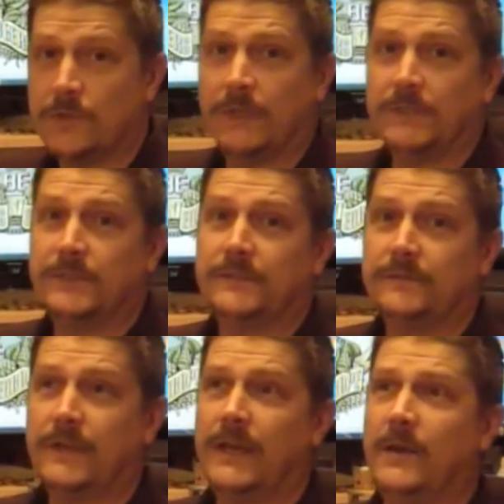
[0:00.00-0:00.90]
too much
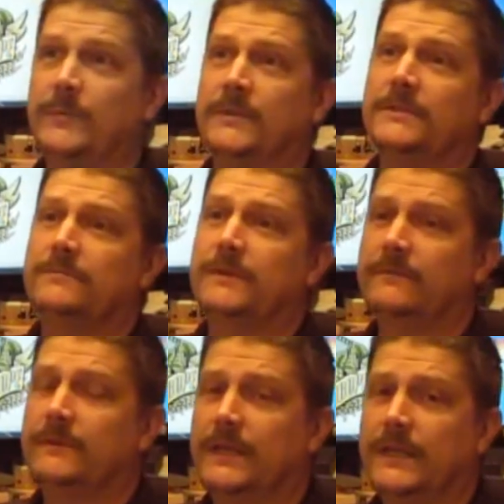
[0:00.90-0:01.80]
happened this
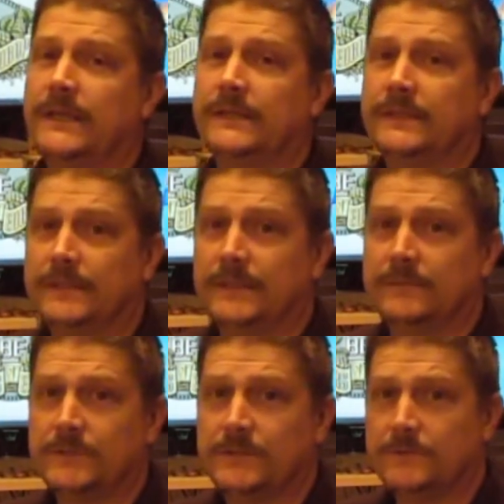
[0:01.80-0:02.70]
week really.
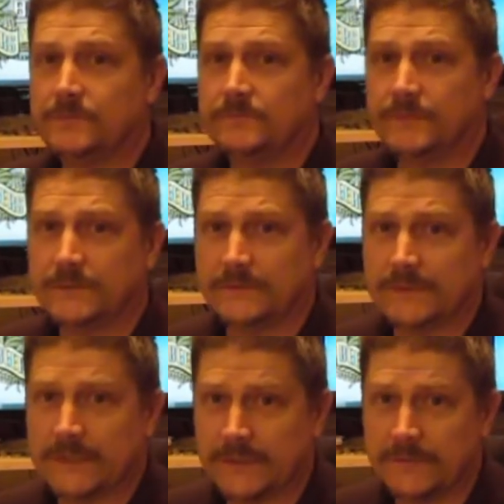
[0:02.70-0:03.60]
Still,
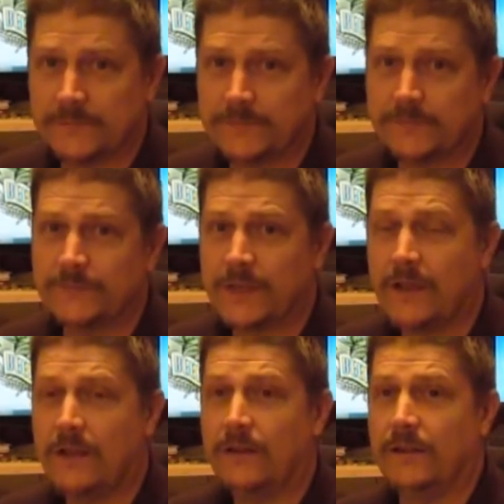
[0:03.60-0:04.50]
you know,
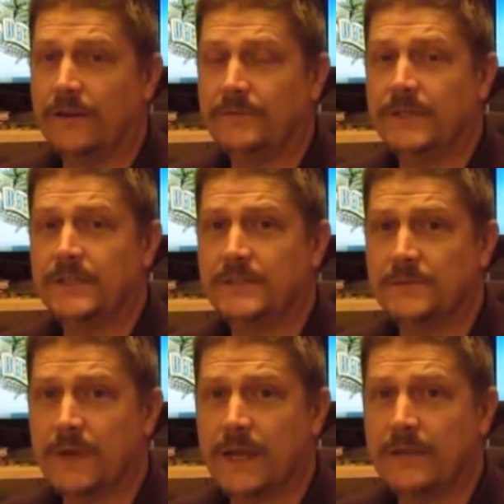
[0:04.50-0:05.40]
life gets in
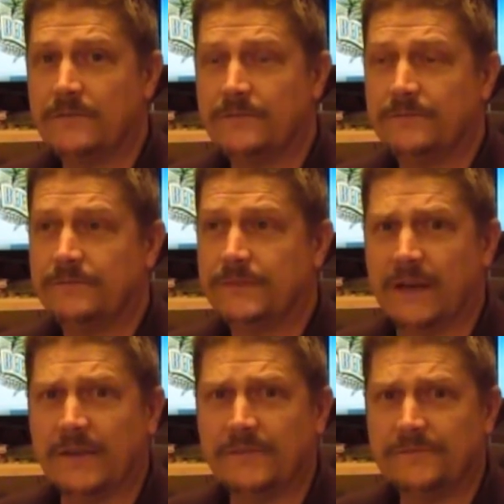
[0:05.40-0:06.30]
the way of
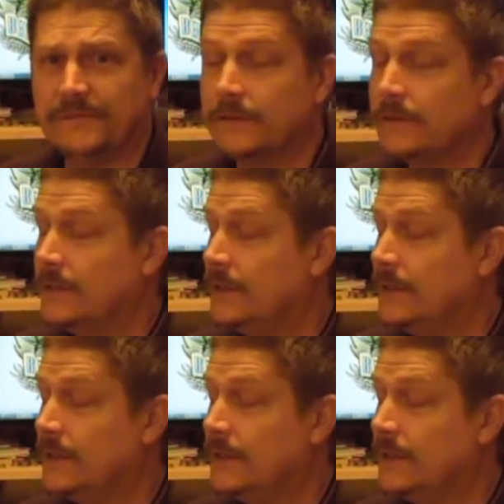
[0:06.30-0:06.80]
life.